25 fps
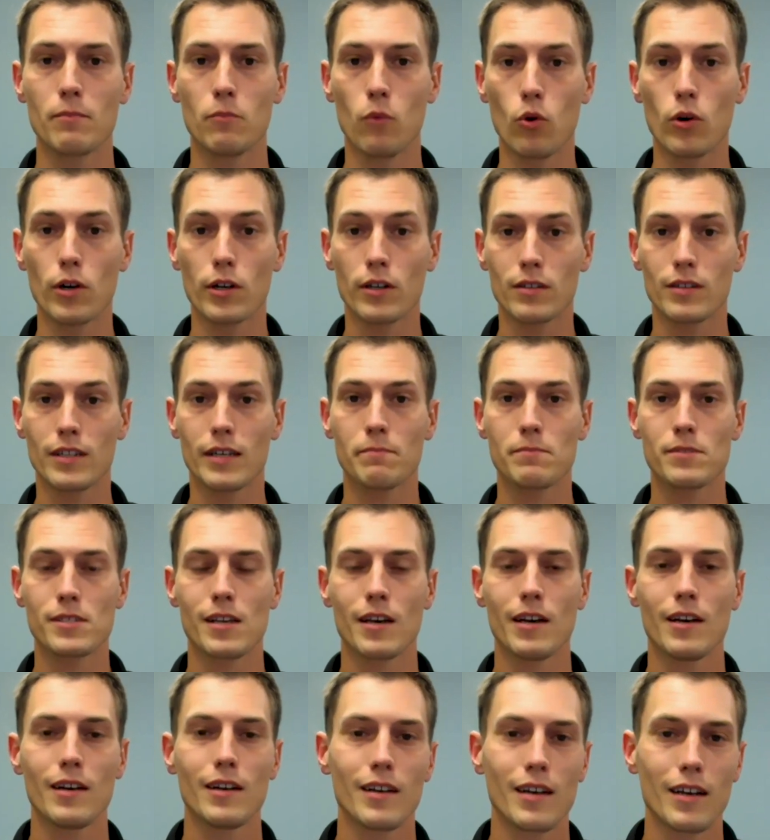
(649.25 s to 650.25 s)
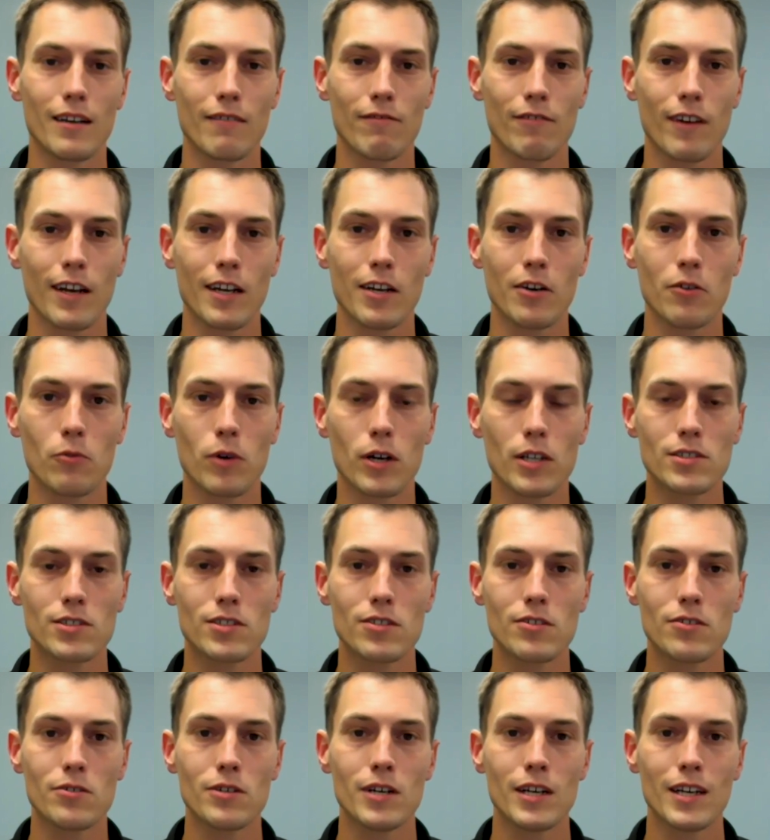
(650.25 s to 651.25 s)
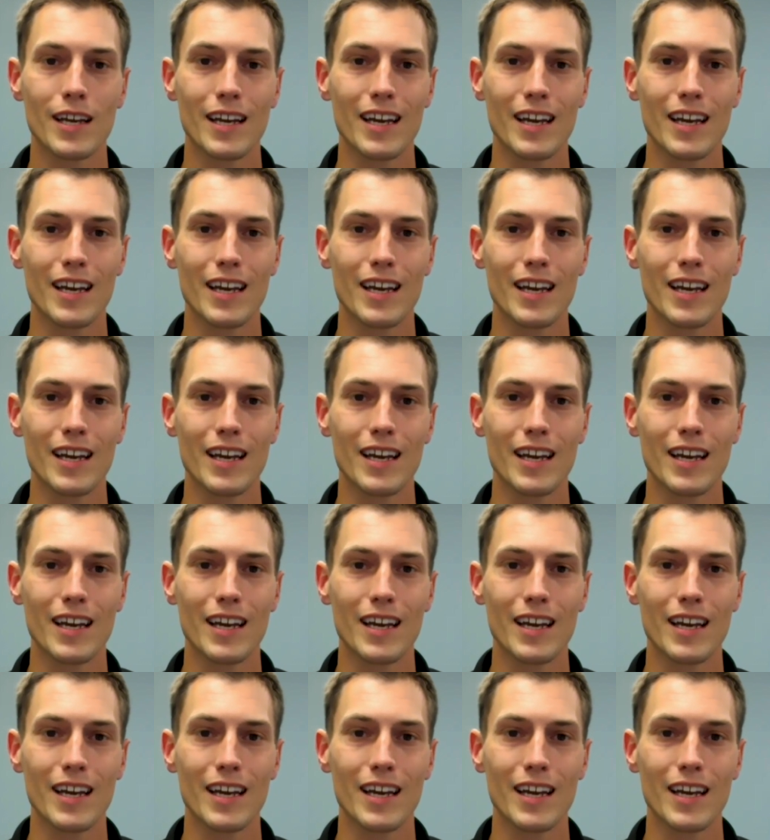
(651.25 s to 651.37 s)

more clips if I don't want to.